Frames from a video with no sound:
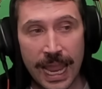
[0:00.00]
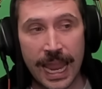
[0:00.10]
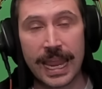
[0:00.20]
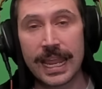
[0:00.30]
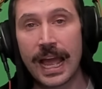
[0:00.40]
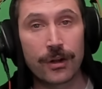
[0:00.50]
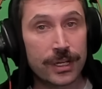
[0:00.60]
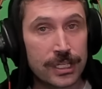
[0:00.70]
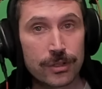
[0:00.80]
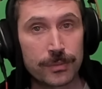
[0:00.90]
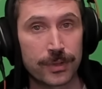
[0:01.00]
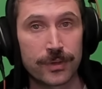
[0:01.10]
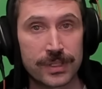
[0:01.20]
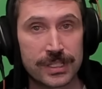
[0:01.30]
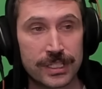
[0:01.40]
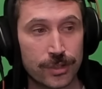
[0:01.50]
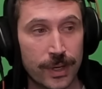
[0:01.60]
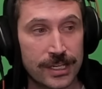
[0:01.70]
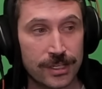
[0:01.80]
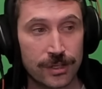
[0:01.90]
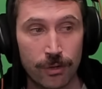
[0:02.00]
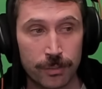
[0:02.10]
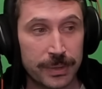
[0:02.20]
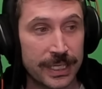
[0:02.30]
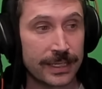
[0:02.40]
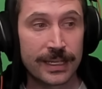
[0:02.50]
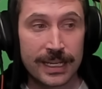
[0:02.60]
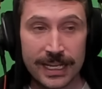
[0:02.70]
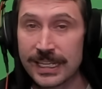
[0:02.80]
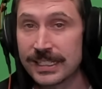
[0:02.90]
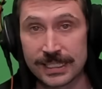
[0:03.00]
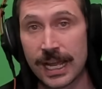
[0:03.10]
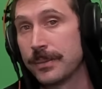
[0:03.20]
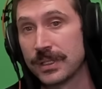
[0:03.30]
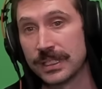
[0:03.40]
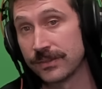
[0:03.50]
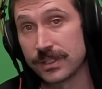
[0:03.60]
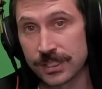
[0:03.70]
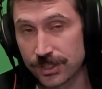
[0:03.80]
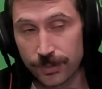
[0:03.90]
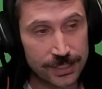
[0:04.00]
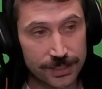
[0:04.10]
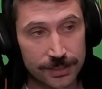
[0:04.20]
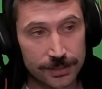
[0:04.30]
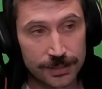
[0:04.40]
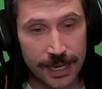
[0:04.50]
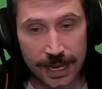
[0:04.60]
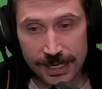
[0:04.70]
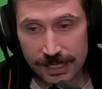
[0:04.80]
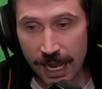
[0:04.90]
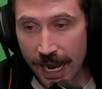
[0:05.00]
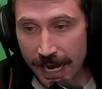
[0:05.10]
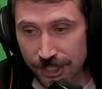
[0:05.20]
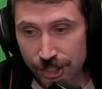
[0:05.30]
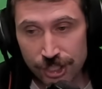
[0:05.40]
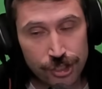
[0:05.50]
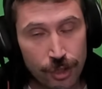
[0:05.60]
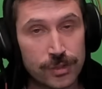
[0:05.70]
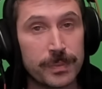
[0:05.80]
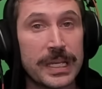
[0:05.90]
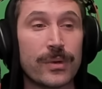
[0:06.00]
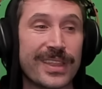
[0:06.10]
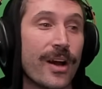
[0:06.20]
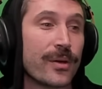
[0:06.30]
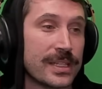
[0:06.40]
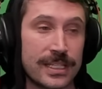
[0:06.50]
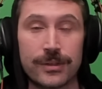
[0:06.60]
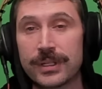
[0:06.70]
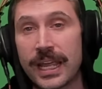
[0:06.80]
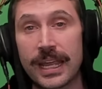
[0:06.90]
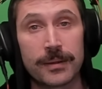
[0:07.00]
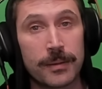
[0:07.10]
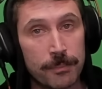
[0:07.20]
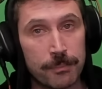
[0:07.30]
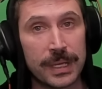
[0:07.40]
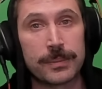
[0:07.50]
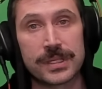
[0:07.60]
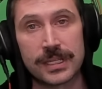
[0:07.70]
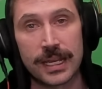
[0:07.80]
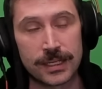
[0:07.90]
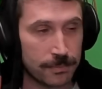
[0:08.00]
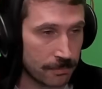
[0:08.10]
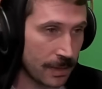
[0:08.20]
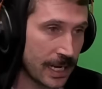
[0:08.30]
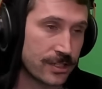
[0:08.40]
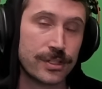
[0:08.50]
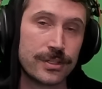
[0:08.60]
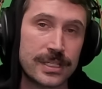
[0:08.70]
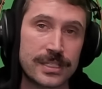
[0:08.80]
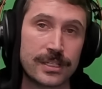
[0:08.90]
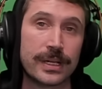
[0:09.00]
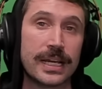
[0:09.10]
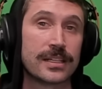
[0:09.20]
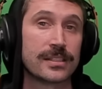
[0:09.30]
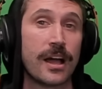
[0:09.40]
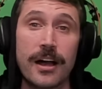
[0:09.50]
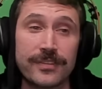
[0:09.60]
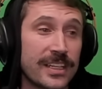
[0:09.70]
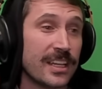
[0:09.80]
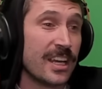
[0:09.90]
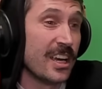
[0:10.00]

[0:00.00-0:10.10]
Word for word: A, how can you improve the situation? Or B, is it time to leave the situation? And I just chose B without considering A. Big mistake. Make sure you consider A because often